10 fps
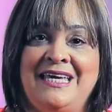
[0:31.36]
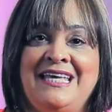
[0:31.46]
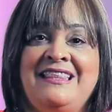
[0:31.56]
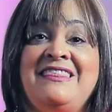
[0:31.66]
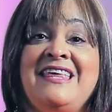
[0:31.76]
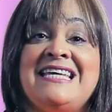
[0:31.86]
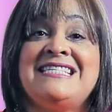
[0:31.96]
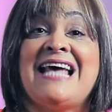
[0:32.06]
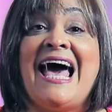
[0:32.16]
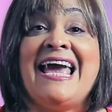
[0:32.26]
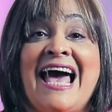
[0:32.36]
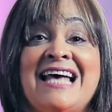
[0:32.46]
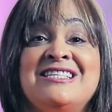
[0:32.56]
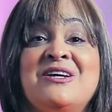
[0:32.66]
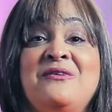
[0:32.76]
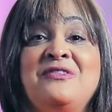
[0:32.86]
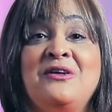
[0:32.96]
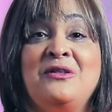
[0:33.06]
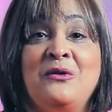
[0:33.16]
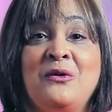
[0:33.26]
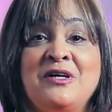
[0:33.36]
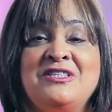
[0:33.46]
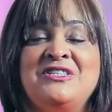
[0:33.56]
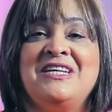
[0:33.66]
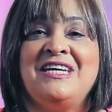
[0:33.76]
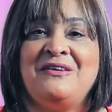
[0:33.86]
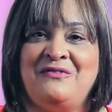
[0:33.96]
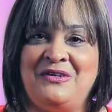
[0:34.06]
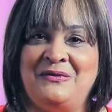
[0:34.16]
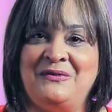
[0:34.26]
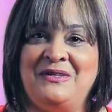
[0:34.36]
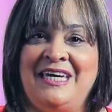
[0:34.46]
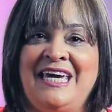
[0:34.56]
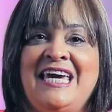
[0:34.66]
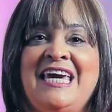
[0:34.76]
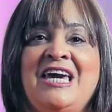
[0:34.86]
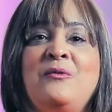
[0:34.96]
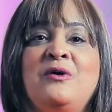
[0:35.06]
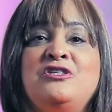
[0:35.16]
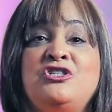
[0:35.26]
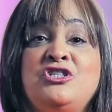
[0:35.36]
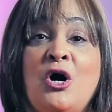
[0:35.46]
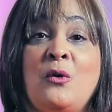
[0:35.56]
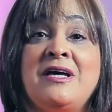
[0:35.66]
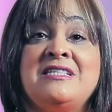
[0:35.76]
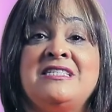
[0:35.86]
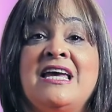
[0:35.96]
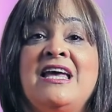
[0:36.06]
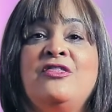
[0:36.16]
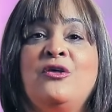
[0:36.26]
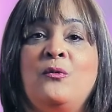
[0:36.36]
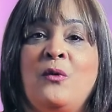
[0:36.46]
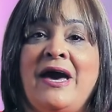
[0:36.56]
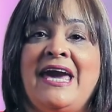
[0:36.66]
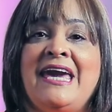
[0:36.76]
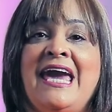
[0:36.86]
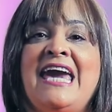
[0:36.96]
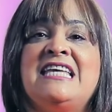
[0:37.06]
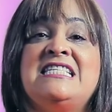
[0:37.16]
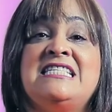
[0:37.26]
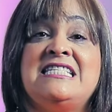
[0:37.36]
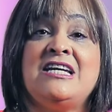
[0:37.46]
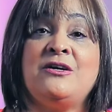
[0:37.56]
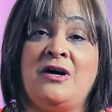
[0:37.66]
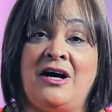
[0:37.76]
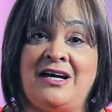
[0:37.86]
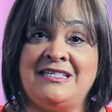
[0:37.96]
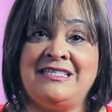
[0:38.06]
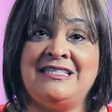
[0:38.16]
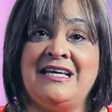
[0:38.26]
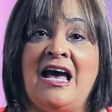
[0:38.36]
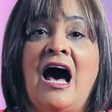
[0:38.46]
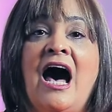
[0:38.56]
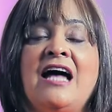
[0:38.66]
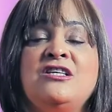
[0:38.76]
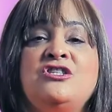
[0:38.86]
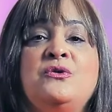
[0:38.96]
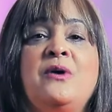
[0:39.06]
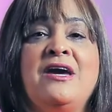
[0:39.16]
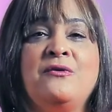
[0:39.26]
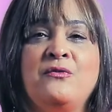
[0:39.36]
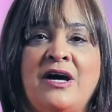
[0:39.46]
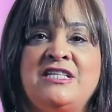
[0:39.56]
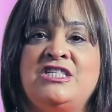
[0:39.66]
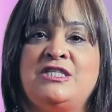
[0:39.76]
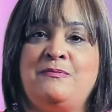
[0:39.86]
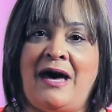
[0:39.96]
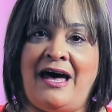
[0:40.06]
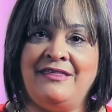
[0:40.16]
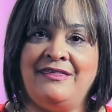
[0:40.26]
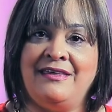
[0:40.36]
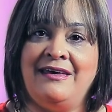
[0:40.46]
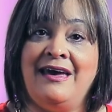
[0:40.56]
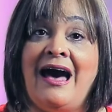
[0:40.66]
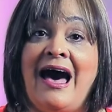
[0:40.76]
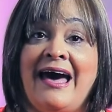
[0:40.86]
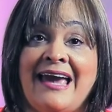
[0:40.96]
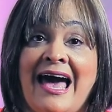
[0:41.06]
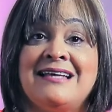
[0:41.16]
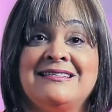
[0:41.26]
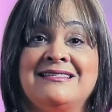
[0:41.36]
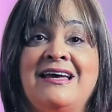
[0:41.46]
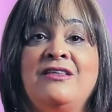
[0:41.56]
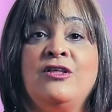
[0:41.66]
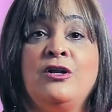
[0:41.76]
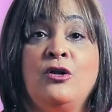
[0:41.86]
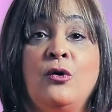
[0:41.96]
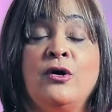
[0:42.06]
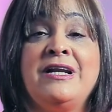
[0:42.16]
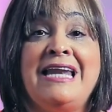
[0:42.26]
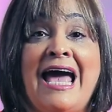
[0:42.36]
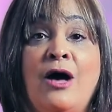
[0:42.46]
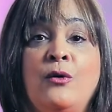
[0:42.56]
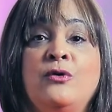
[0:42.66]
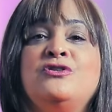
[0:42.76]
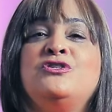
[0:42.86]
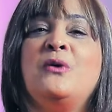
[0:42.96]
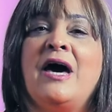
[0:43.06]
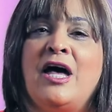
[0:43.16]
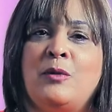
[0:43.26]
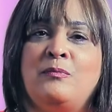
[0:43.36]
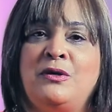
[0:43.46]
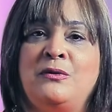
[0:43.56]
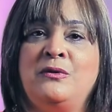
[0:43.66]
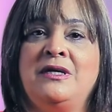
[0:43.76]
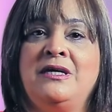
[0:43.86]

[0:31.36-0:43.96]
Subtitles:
This I ask of the Lord to give you. He will show us the way and steer us onto a righteous path. I ask the Lord now to help you,